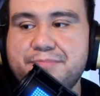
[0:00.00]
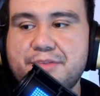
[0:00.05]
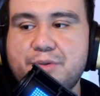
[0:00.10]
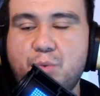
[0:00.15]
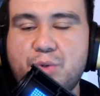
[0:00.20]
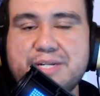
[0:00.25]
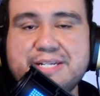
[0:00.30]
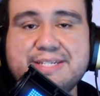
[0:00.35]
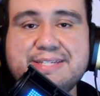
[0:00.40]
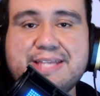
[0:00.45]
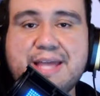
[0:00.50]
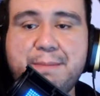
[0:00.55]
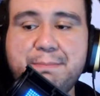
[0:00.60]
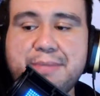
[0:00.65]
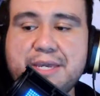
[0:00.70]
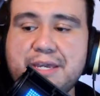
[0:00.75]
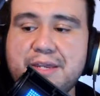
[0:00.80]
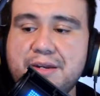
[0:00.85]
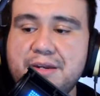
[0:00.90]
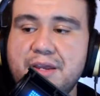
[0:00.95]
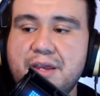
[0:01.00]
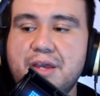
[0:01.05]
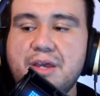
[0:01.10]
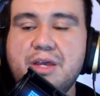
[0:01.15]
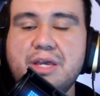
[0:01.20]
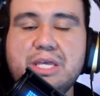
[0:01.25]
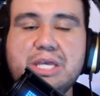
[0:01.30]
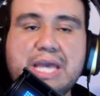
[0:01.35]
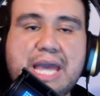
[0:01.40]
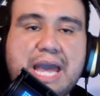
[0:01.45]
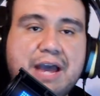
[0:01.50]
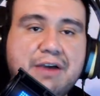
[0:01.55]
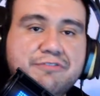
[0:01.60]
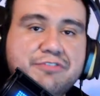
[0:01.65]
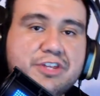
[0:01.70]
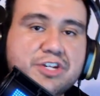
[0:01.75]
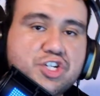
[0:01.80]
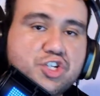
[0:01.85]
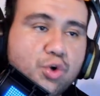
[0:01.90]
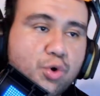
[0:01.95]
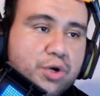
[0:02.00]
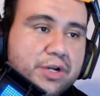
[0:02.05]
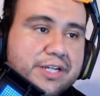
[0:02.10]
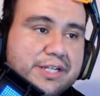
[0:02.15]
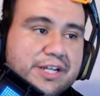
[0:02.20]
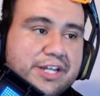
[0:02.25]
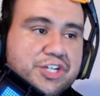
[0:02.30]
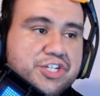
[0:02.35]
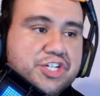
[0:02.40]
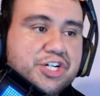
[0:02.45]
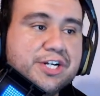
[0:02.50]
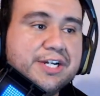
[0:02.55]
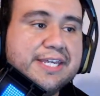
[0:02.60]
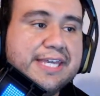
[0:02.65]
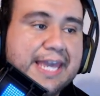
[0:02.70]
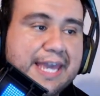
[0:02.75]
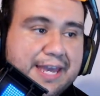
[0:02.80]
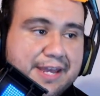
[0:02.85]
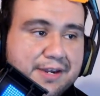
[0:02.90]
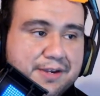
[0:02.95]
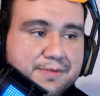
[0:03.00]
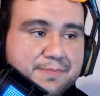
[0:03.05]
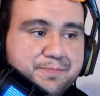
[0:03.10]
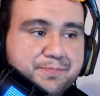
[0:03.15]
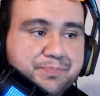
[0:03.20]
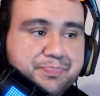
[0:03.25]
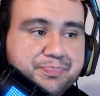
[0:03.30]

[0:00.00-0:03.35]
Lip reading: What does that mean? You have the door glitch again.